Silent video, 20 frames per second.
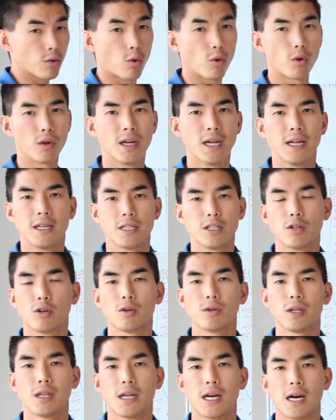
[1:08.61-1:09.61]
or
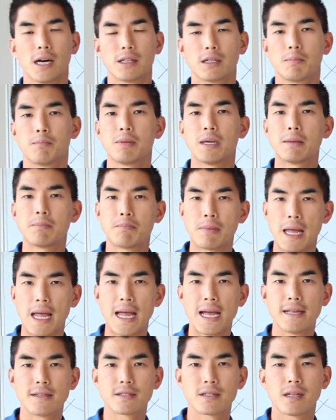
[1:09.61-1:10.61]
the big
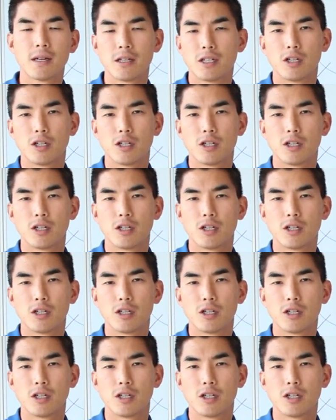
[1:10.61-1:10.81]
bands,